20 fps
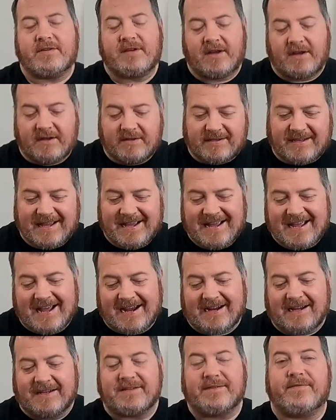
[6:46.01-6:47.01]
sauce,
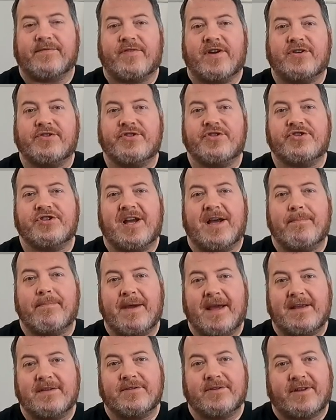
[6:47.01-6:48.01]
I got some freshly chopped
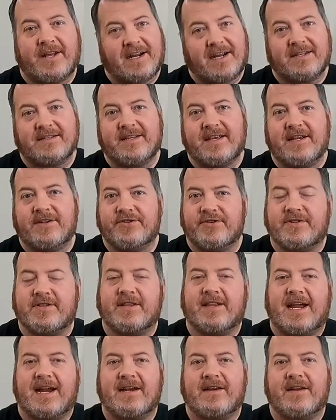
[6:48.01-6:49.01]
basil, like I said, just to
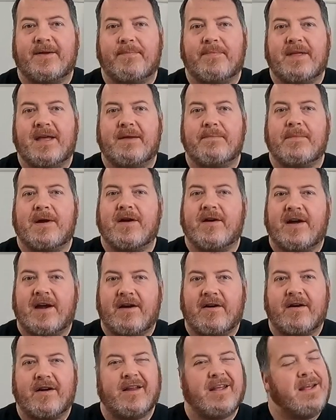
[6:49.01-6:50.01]
lighten up that
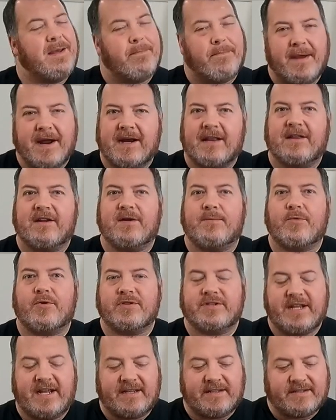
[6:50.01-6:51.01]
marinara, make it a little more
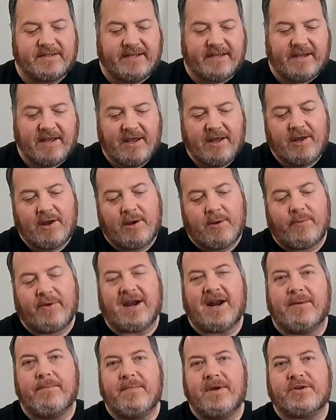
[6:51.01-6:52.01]
tasty. We
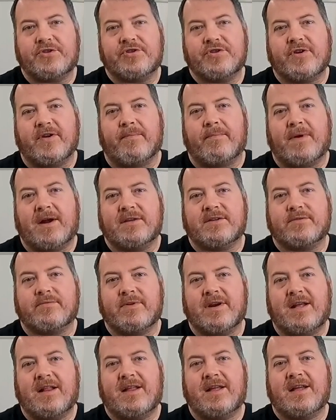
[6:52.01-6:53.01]
got a mixture of
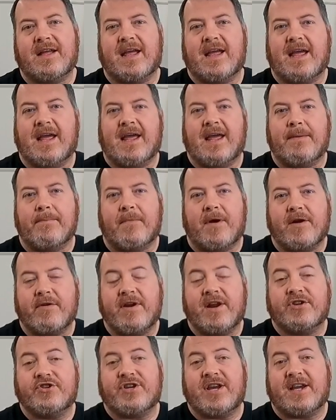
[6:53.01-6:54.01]
mozzarella and
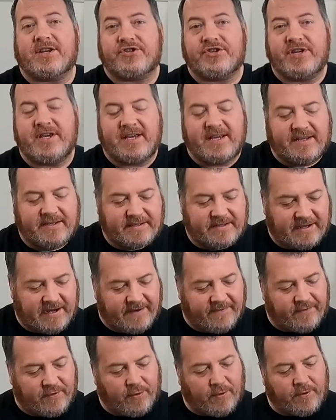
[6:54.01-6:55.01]
Monterey Jack cheese,
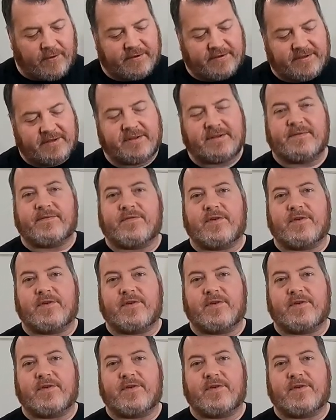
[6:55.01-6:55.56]
and of course, some